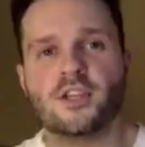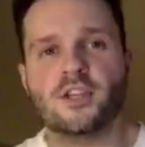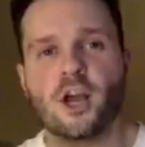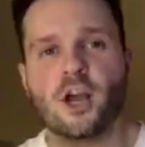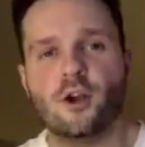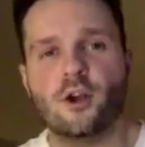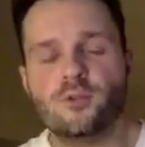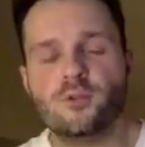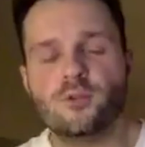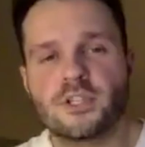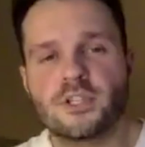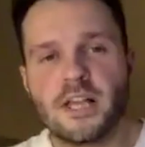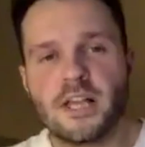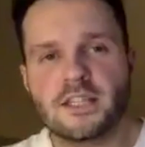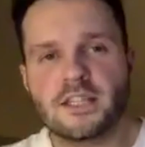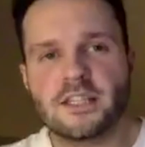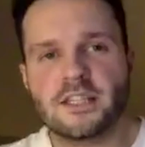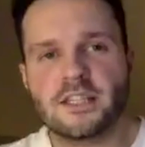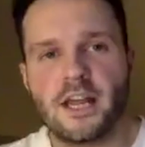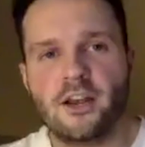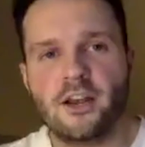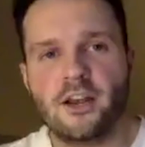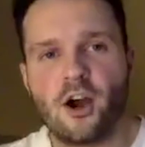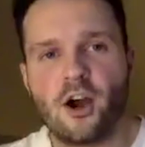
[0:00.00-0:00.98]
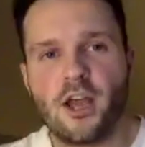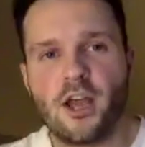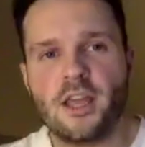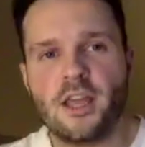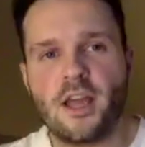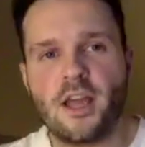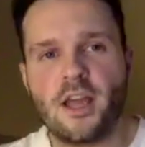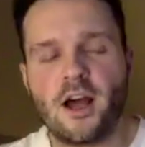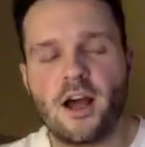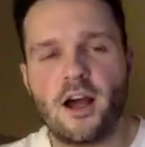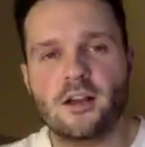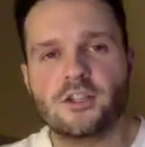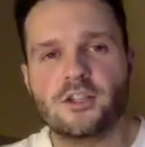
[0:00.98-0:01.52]
So Saturday night,
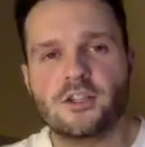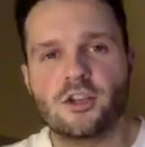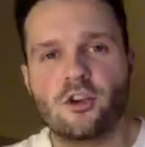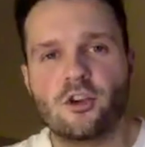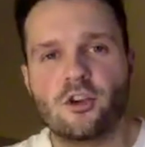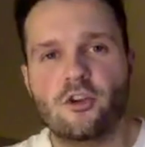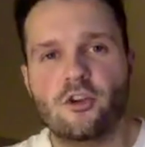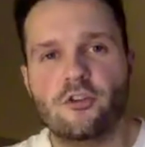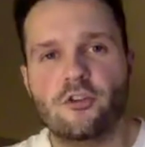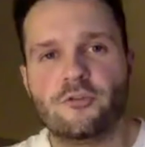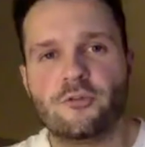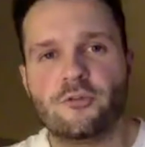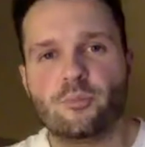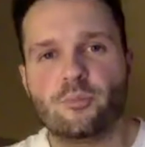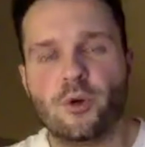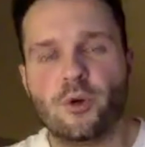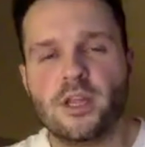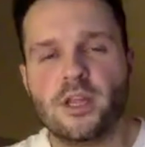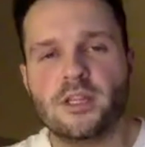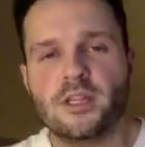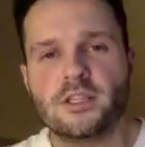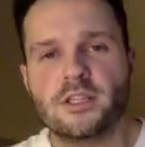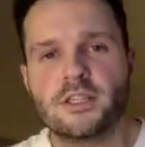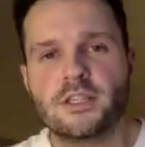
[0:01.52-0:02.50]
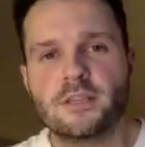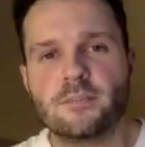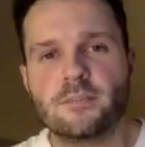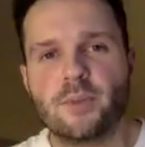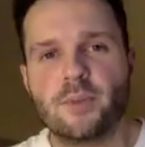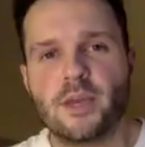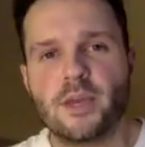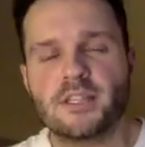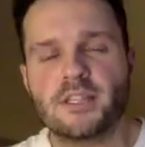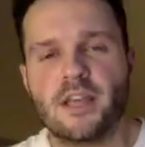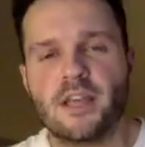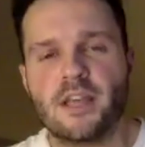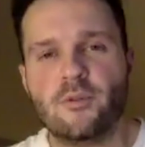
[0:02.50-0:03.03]
two of Britain's
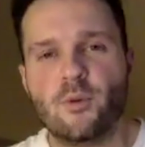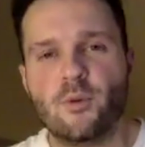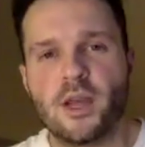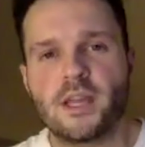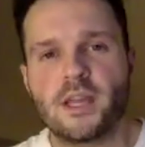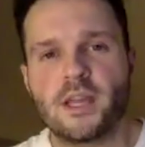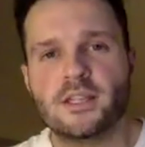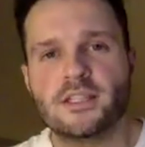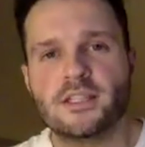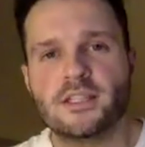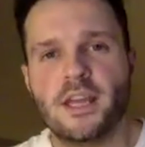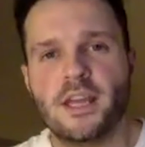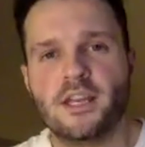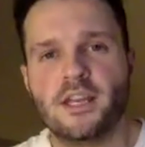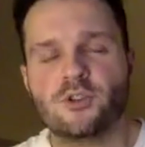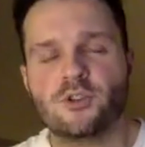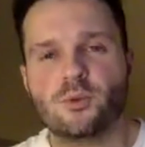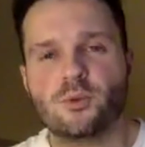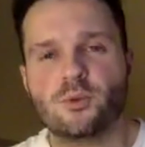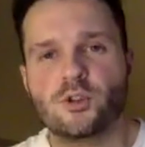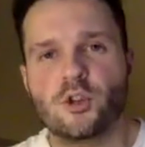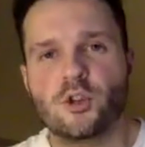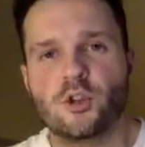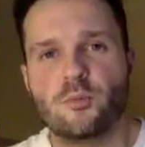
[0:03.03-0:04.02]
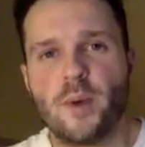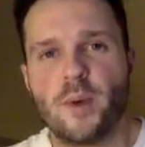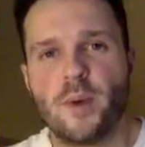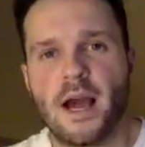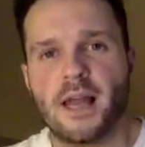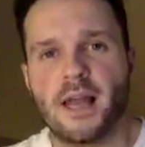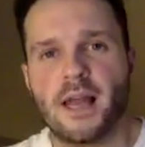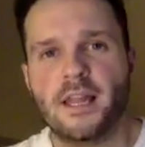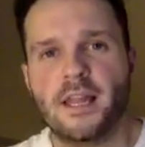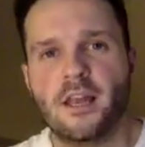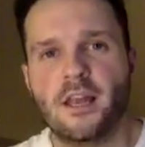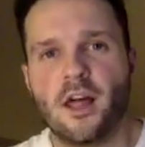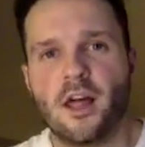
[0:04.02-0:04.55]
best heavyweight contenders will do
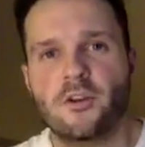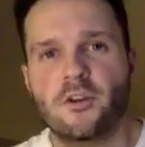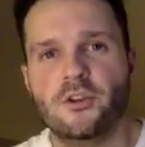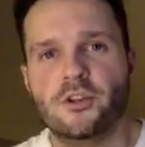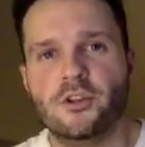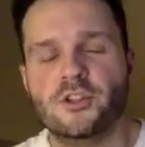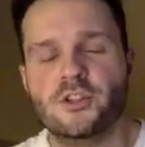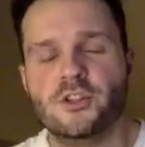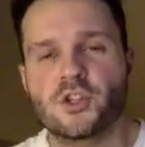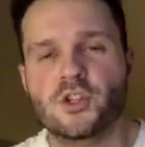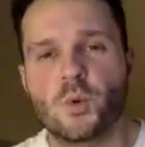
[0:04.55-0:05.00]
battle in London.